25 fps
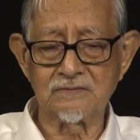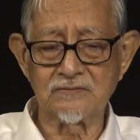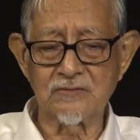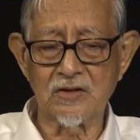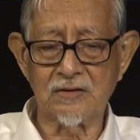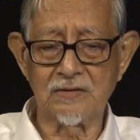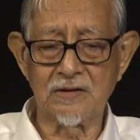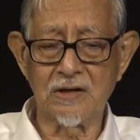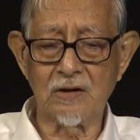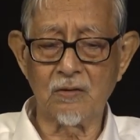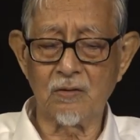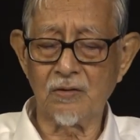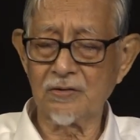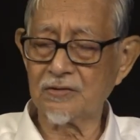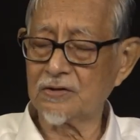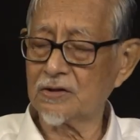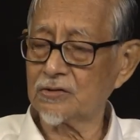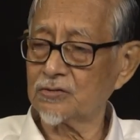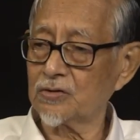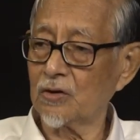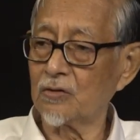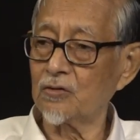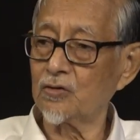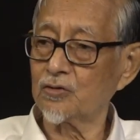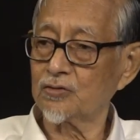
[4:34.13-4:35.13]
that there was a
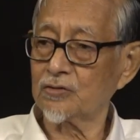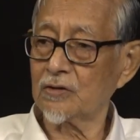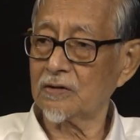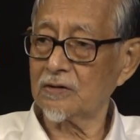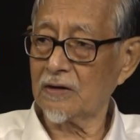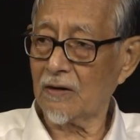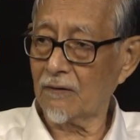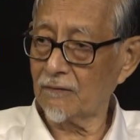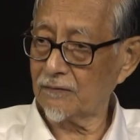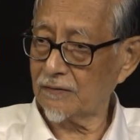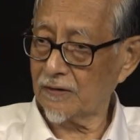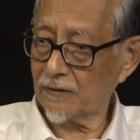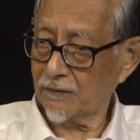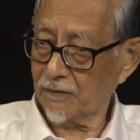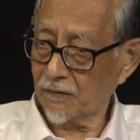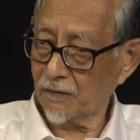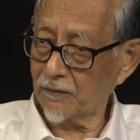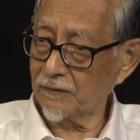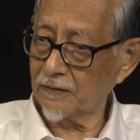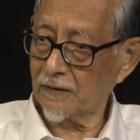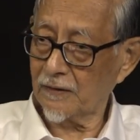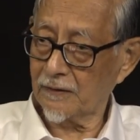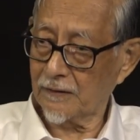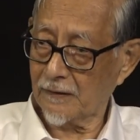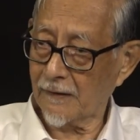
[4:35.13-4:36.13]
solution around the
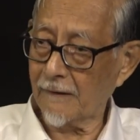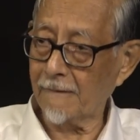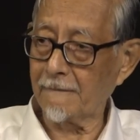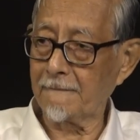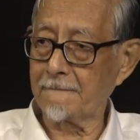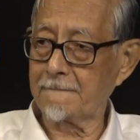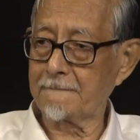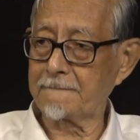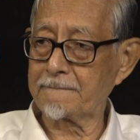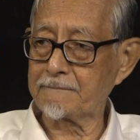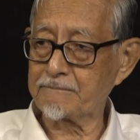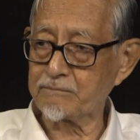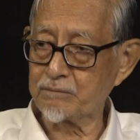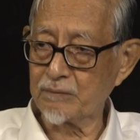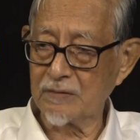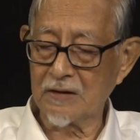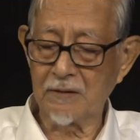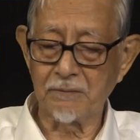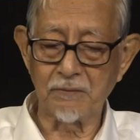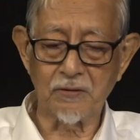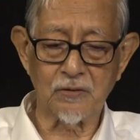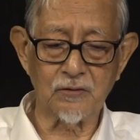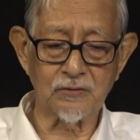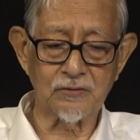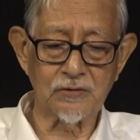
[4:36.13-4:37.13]
corner now
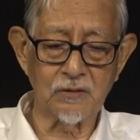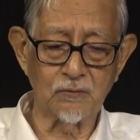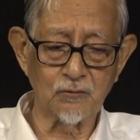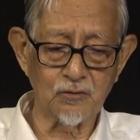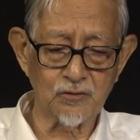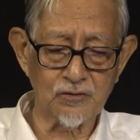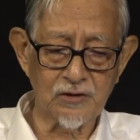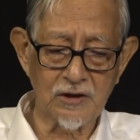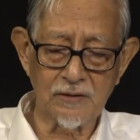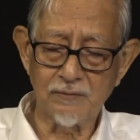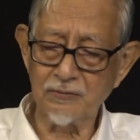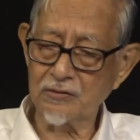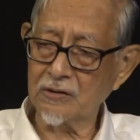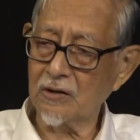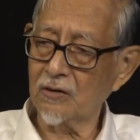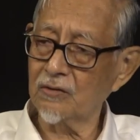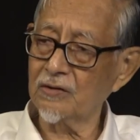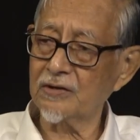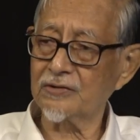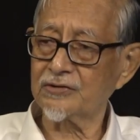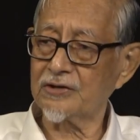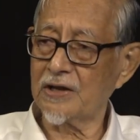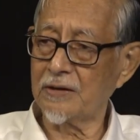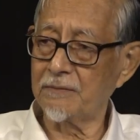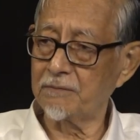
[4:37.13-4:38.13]
because the Muslims are on
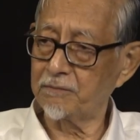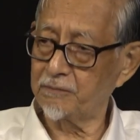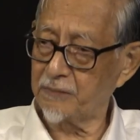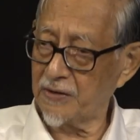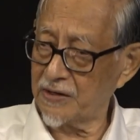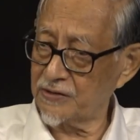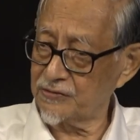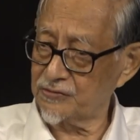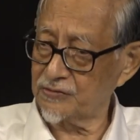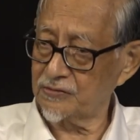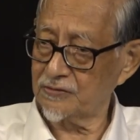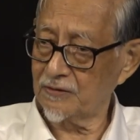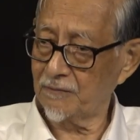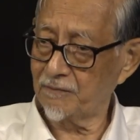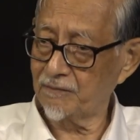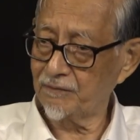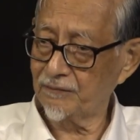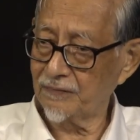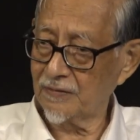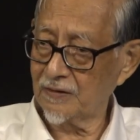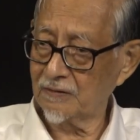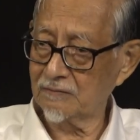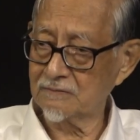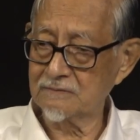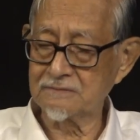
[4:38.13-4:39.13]
the same page.
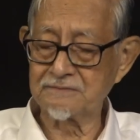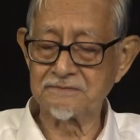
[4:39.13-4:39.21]
Hmm.